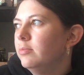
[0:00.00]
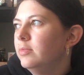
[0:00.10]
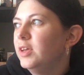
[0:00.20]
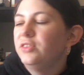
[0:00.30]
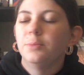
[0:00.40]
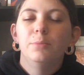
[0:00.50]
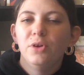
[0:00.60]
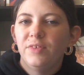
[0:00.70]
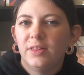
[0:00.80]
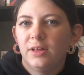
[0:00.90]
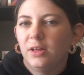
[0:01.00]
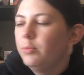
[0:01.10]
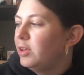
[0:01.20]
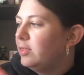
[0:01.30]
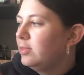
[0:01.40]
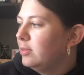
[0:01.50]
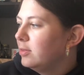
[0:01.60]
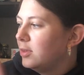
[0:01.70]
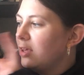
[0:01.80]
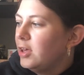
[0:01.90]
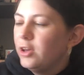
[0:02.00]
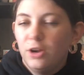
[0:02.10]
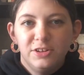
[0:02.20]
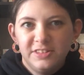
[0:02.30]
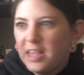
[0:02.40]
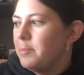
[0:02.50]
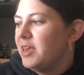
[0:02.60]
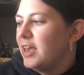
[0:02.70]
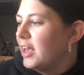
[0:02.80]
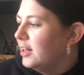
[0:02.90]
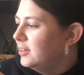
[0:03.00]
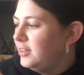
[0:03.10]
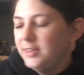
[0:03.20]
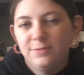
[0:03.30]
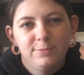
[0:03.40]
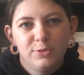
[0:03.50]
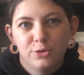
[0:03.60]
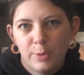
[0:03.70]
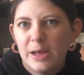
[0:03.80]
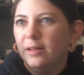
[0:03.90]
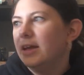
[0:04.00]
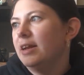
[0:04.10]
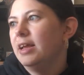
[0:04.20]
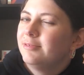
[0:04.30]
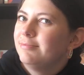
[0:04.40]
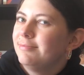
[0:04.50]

there's a movie that with good old Timmy and Steve Carell in it